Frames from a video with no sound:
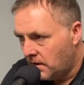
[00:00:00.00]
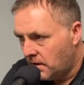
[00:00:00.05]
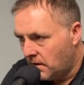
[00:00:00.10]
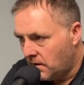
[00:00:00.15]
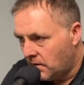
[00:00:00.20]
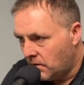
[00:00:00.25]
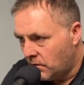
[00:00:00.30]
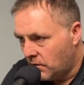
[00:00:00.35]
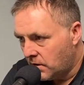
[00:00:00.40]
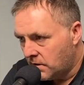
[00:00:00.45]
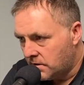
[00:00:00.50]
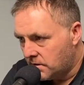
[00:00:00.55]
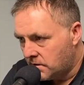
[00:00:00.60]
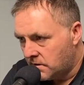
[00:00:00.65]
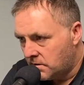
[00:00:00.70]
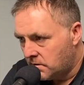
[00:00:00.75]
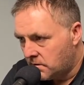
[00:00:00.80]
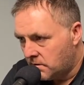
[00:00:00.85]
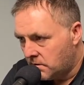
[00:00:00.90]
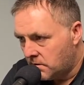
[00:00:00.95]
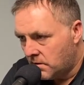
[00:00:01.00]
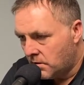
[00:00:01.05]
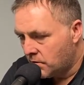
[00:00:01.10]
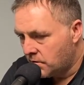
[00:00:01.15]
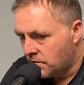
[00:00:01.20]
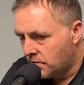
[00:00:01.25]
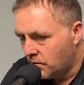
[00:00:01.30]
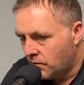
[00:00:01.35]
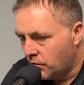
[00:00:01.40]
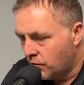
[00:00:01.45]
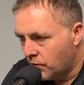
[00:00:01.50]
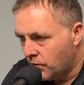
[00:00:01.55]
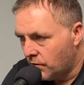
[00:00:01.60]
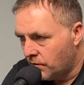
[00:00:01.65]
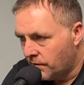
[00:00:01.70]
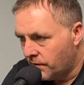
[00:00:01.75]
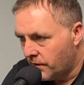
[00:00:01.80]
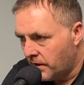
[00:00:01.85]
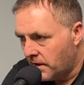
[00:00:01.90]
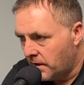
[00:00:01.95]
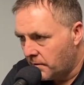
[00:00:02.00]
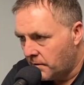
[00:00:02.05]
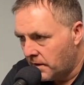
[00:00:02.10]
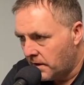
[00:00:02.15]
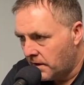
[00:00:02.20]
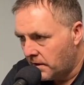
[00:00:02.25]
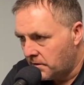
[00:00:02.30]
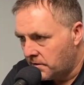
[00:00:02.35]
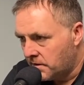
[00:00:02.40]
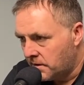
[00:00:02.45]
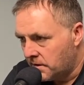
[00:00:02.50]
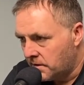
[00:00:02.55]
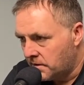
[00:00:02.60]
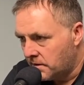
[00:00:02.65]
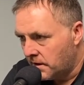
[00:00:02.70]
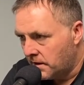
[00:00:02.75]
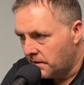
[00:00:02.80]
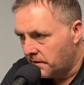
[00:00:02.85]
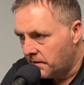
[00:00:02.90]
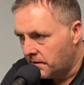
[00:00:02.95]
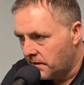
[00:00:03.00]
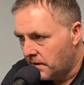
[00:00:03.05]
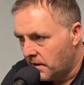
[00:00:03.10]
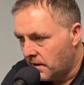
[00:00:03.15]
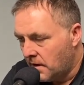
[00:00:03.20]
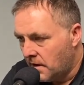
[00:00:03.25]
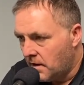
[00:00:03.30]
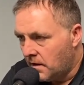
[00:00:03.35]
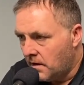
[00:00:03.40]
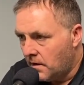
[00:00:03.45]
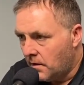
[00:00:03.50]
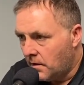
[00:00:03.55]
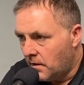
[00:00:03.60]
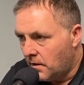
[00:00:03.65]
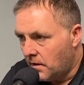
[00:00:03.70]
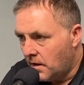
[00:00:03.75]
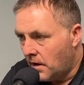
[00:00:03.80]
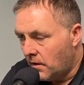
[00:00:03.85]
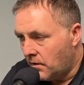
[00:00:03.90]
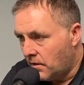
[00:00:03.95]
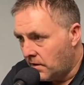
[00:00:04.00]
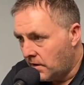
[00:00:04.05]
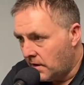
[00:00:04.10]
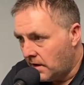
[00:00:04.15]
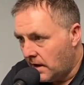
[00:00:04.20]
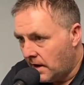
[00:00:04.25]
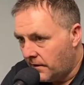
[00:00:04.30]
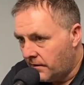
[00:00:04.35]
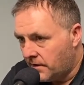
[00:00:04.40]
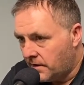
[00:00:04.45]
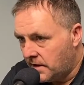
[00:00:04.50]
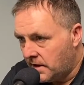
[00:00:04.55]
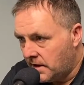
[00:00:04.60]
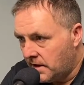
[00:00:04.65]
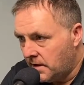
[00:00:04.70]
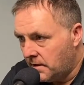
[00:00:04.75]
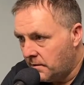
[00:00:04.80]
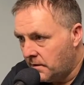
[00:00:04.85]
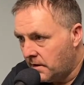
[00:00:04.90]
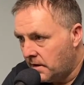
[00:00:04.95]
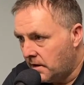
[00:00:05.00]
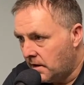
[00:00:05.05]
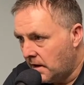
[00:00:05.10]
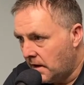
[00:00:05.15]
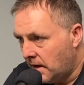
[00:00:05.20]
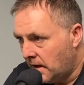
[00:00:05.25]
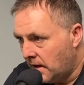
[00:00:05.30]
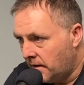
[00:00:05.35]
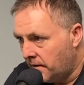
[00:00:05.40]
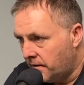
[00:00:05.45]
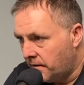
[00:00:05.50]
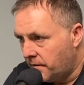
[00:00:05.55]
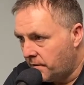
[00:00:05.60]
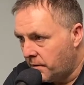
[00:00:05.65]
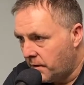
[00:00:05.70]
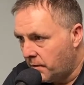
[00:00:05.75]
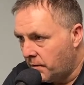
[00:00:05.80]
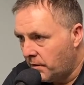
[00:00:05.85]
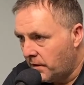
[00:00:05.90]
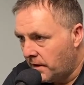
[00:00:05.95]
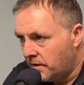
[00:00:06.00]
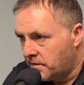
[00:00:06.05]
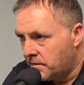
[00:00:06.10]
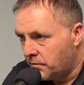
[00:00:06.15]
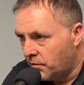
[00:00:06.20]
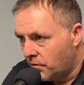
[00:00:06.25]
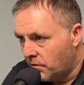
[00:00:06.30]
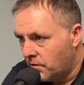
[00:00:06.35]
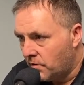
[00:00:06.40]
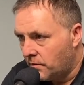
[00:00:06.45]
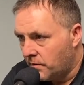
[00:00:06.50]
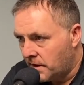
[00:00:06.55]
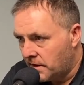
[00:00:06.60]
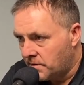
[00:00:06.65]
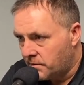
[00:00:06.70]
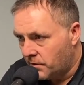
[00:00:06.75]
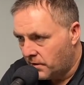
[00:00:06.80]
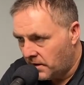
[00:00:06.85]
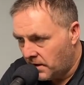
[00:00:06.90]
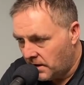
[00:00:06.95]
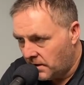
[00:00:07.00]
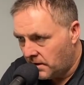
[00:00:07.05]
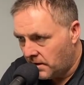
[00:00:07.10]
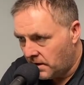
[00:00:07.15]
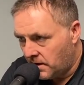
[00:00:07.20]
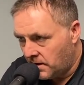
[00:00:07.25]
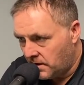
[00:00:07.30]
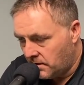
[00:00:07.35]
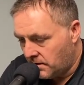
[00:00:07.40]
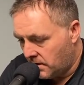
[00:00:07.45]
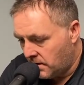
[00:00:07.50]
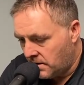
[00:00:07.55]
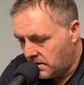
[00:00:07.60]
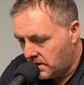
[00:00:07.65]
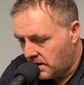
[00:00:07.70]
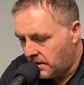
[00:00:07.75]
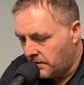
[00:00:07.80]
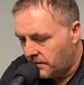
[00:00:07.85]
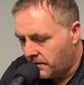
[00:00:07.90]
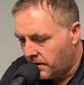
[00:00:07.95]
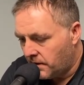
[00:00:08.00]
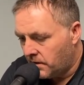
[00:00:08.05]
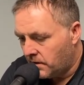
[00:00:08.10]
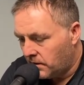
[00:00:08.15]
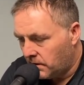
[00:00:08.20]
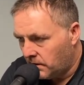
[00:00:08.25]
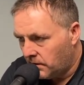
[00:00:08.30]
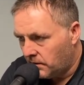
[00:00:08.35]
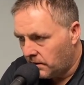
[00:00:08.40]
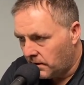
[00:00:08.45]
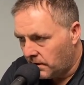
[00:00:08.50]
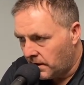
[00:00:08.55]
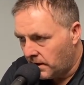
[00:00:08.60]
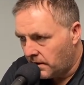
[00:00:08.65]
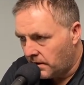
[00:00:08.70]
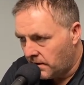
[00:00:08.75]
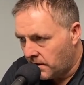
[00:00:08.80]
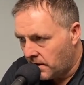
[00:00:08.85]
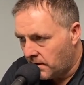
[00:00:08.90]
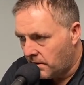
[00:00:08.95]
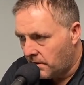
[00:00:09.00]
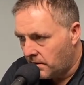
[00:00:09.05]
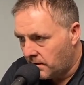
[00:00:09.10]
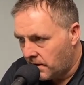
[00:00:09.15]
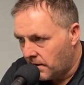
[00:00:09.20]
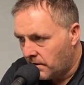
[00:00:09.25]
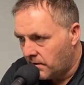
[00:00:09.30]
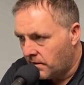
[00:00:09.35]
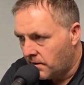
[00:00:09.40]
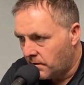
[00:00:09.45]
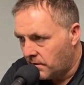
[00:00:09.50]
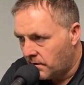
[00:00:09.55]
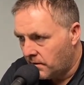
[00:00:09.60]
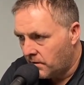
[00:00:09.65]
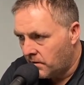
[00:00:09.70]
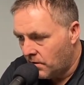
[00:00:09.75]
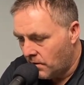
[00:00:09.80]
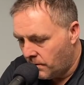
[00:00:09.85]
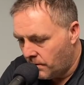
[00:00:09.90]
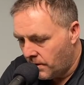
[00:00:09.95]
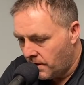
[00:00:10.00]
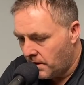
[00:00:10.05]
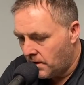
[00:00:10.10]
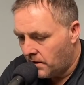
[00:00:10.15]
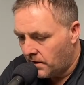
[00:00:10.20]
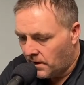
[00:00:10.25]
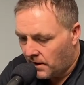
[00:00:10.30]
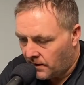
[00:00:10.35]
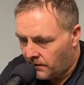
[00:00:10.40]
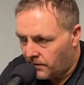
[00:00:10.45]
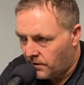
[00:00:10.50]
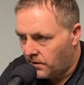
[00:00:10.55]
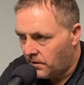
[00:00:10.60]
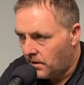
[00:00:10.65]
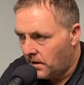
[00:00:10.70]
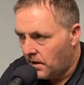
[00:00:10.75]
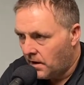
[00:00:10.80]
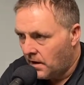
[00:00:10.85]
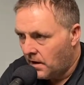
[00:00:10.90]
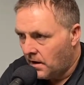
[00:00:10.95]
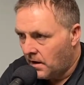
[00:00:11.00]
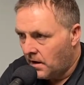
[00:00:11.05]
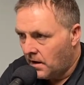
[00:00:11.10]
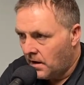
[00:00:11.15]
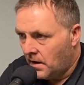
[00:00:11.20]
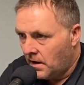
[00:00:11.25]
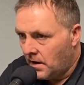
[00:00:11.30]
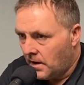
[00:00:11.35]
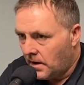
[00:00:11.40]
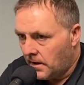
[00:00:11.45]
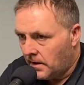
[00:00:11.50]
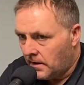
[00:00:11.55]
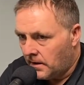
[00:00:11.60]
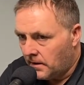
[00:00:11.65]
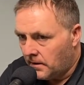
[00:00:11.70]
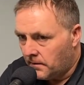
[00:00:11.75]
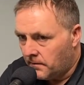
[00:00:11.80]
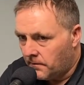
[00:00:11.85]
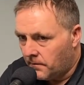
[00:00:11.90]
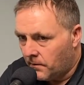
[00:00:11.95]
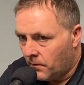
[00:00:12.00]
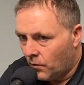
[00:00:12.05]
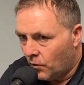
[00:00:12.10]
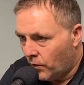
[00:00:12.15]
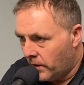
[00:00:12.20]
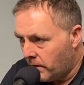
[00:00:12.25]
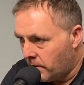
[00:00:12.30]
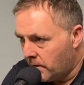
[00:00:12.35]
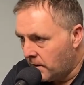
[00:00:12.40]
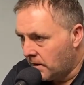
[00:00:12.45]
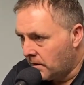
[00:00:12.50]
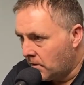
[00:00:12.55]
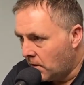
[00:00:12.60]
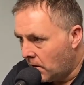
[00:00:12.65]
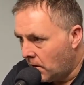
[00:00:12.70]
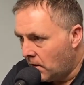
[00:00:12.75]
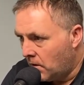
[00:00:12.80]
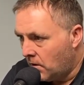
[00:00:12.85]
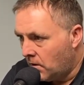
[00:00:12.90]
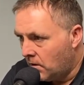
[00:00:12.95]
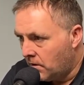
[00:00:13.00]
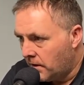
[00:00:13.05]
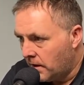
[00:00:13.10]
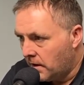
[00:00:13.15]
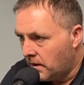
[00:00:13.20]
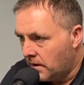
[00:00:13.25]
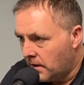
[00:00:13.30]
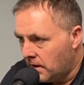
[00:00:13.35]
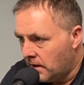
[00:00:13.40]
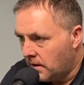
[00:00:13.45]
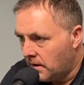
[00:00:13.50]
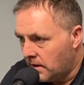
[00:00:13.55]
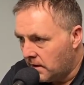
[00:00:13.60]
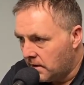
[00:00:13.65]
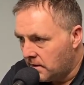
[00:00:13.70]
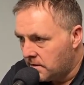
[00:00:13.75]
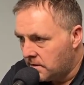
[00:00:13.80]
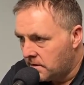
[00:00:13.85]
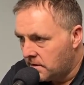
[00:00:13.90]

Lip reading: was, there was no room for anybody else in his life. Now, did he have a team and did he have people that supported him? Yes, but he said it very clearly that they are there to be on every whim and call that he needs,